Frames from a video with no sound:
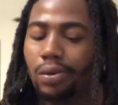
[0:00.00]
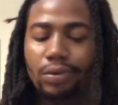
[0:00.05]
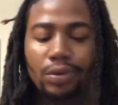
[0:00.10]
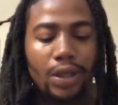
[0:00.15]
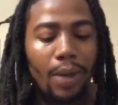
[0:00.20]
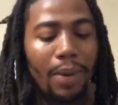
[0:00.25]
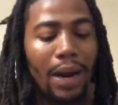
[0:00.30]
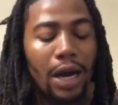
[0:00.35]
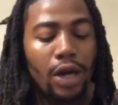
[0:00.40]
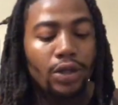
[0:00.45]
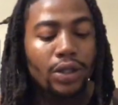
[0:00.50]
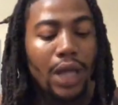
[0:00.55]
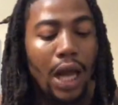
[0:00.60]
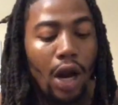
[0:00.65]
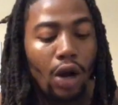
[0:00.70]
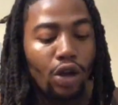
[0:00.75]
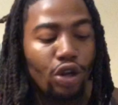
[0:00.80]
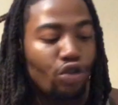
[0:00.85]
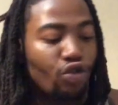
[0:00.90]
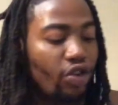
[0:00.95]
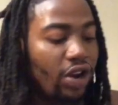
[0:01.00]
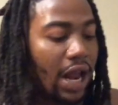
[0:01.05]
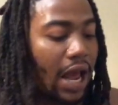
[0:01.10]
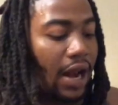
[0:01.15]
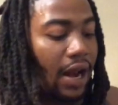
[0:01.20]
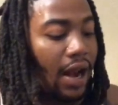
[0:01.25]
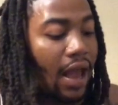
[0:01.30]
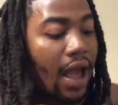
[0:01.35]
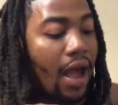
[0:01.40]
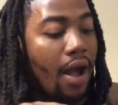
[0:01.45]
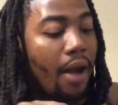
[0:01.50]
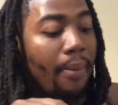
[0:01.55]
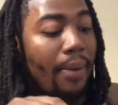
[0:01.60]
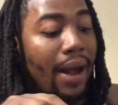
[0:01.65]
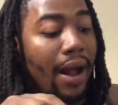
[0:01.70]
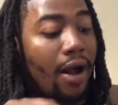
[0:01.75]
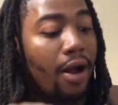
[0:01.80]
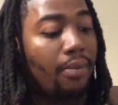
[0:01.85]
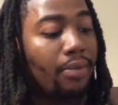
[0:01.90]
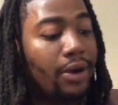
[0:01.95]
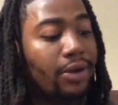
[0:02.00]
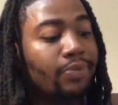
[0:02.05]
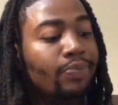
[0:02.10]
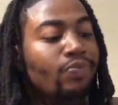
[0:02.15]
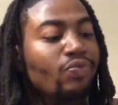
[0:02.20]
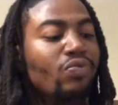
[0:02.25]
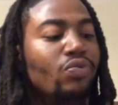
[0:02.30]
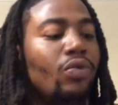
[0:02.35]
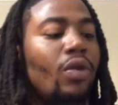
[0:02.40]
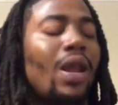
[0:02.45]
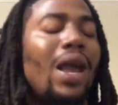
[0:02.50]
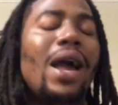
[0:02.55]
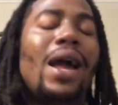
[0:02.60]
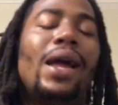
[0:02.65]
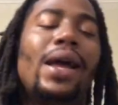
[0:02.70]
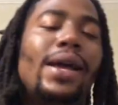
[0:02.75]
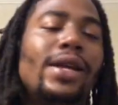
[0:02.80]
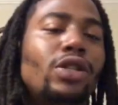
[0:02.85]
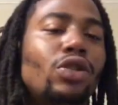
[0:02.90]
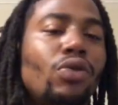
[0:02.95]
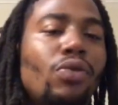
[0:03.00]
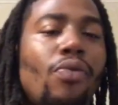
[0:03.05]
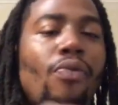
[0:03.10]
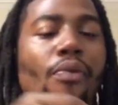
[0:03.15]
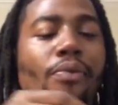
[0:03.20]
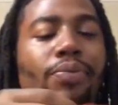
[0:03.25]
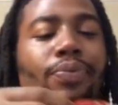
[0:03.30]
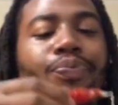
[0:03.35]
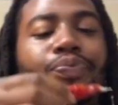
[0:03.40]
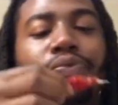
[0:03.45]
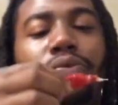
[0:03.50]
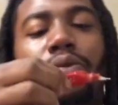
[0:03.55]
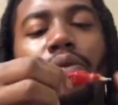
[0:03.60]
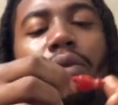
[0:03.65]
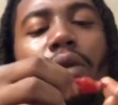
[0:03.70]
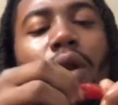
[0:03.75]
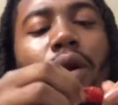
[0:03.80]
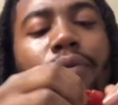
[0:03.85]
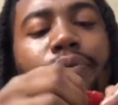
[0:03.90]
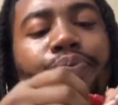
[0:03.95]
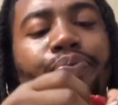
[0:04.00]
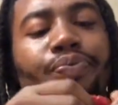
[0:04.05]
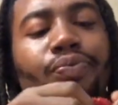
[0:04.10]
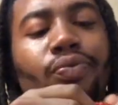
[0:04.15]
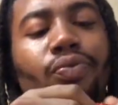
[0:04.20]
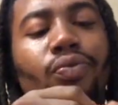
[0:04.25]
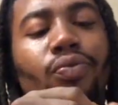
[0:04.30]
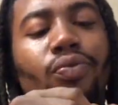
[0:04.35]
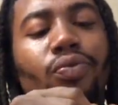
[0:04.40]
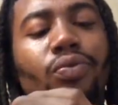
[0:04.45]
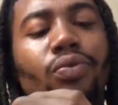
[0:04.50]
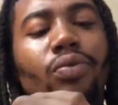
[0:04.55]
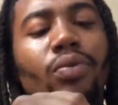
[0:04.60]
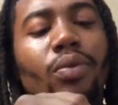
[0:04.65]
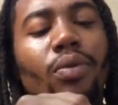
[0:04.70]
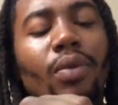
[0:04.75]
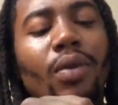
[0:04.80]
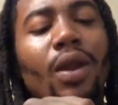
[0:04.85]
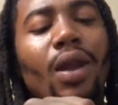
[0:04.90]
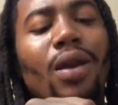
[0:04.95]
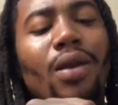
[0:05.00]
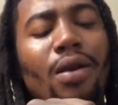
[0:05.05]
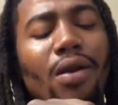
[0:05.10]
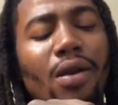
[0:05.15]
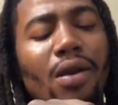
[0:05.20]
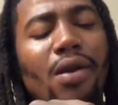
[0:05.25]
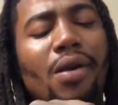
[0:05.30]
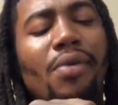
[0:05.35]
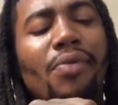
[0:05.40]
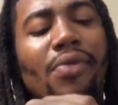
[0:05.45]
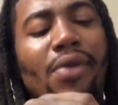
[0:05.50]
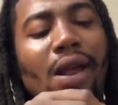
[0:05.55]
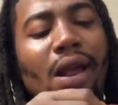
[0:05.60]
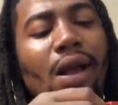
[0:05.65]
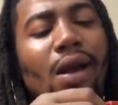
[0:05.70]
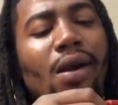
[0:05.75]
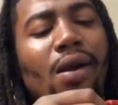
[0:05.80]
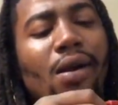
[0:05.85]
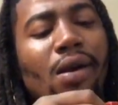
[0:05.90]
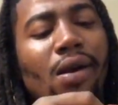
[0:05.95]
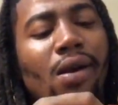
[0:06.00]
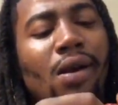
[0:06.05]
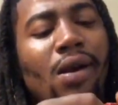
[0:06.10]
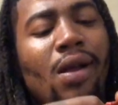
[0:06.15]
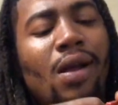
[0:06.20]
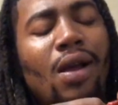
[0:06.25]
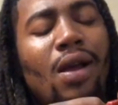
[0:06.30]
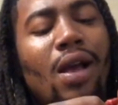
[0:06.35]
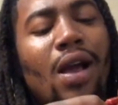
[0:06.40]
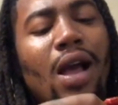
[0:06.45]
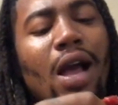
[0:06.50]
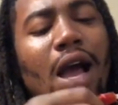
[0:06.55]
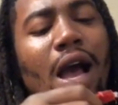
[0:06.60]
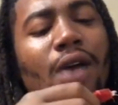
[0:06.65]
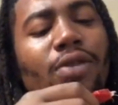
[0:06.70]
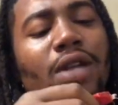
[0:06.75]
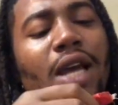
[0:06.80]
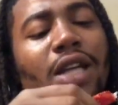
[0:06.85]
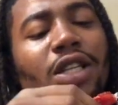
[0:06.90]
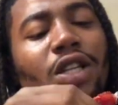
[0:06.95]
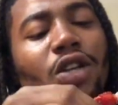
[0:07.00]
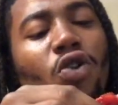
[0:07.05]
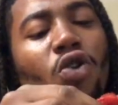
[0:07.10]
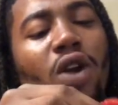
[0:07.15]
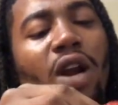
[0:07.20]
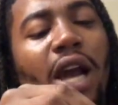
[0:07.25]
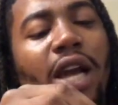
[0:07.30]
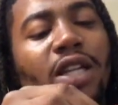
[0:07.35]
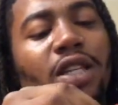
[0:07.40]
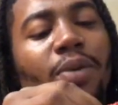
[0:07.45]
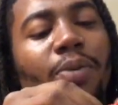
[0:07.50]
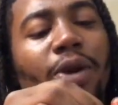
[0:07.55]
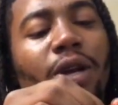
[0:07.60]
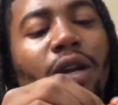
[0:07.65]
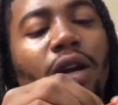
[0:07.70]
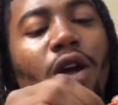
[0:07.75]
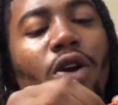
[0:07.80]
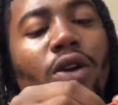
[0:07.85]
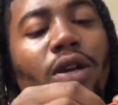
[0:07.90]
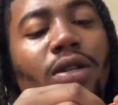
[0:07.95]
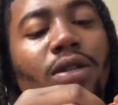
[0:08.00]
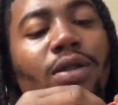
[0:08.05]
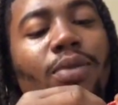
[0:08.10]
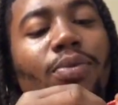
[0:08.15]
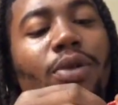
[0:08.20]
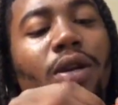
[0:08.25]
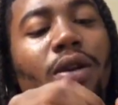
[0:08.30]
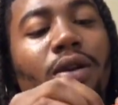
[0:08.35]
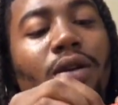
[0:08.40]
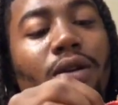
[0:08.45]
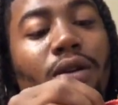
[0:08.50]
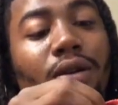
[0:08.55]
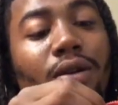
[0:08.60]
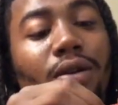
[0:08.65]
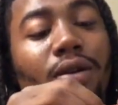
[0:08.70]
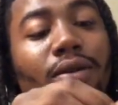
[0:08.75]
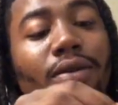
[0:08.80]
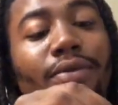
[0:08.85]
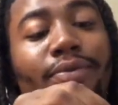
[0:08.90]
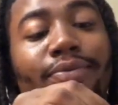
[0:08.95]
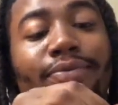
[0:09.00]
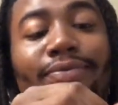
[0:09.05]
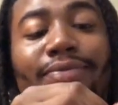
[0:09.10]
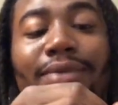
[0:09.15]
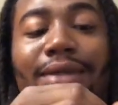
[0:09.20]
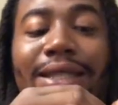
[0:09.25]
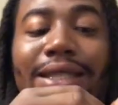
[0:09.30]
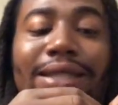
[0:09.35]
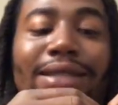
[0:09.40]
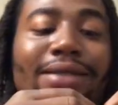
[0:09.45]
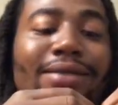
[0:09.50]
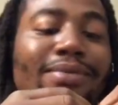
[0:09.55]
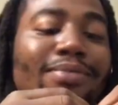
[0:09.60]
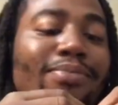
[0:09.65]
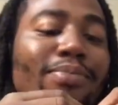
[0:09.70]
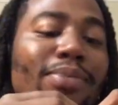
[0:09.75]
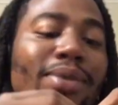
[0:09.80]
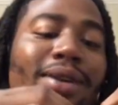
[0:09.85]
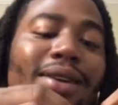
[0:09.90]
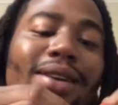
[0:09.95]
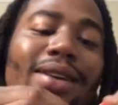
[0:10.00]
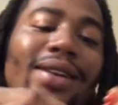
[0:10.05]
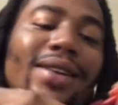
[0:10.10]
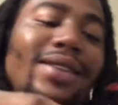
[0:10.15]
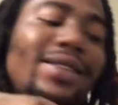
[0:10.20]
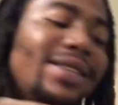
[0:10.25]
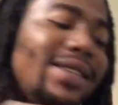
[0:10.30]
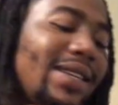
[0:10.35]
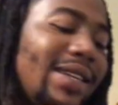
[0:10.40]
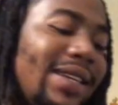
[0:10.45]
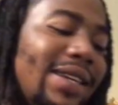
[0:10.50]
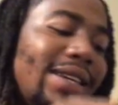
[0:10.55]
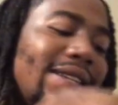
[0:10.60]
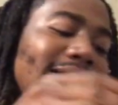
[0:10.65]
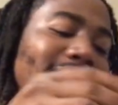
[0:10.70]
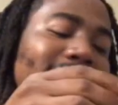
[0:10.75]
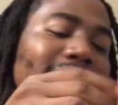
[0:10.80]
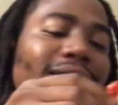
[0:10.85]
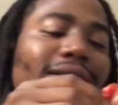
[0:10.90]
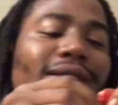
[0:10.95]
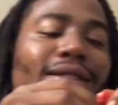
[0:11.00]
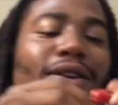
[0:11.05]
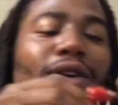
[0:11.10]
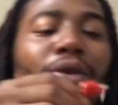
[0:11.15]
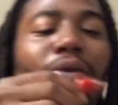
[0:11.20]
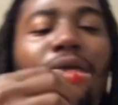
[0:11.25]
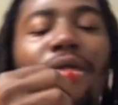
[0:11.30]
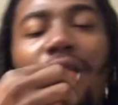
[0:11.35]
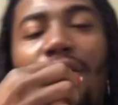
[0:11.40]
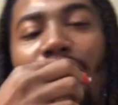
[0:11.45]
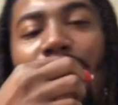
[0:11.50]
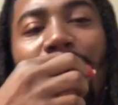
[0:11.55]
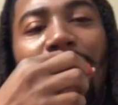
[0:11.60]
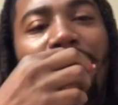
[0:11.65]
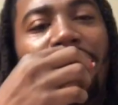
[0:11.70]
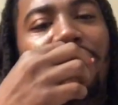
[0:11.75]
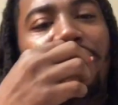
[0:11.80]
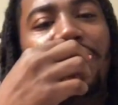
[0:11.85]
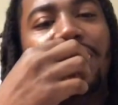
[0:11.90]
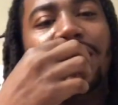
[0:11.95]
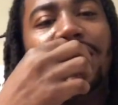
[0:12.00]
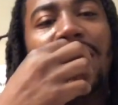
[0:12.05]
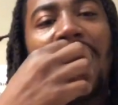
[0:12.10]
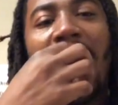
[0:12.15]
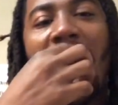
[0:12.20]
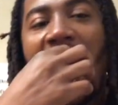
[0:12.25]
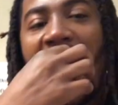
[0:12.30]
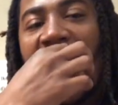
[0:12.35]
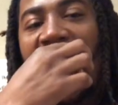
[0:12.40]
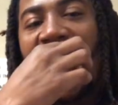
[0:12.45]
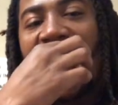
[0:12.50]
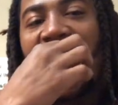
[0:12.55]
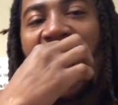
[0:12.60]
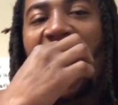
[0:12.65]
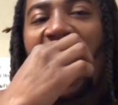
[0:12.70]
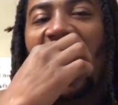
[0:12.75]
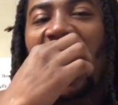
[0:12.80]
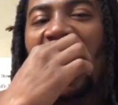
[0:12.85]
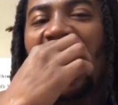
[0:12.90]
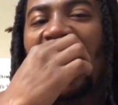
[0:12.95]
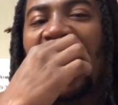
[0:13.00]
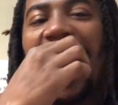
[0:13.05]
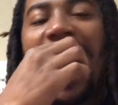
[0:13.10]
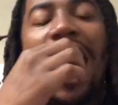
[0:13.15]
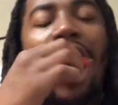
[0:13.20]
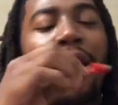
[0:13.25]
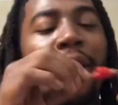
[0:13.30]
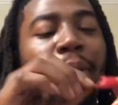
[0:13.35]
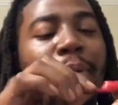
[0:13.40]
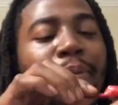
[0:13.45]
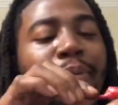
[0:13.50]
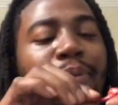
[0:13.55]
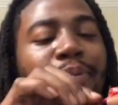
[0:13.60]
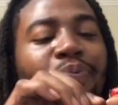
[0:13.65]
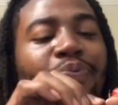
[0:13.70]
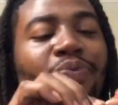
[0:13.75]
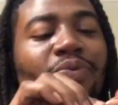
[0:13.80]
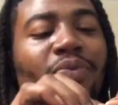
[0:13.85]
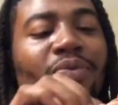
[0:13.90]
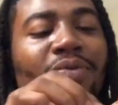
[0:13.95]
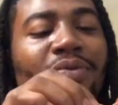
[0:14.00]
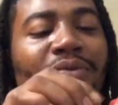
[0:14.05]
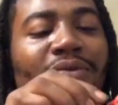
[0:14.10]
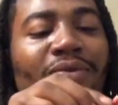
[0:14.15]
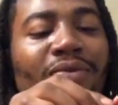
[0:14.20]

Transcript: Them hoes only three ninety nine a pound, bro. I had to. Yeah. Yeah. Nah, they, they did right. They I was actually going to HEB to go get something to cook, mm -hmm. but I seen the crawfish. I figured that. I did the same thing with my.